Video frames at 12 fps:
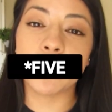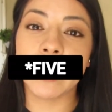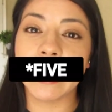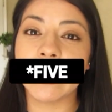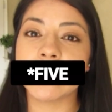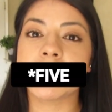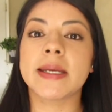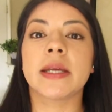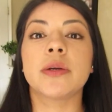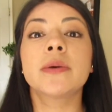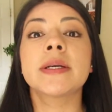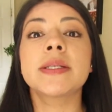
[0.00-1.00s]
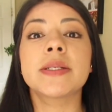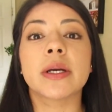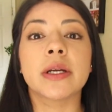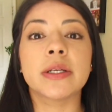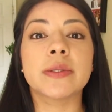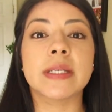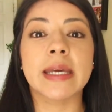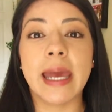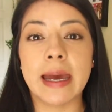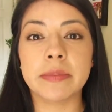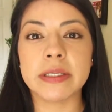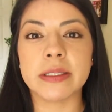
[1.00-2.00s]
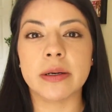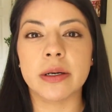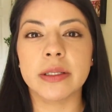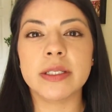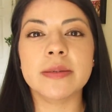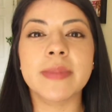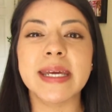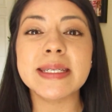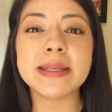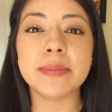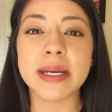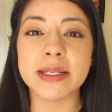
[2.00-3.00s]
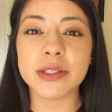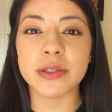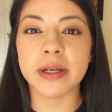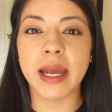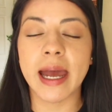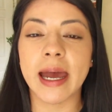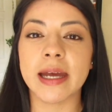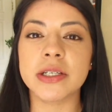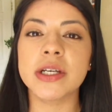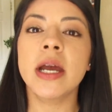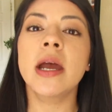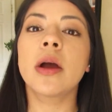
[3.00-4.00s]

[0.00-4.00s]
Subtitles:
ways that you can start using Amazon to make some extra cash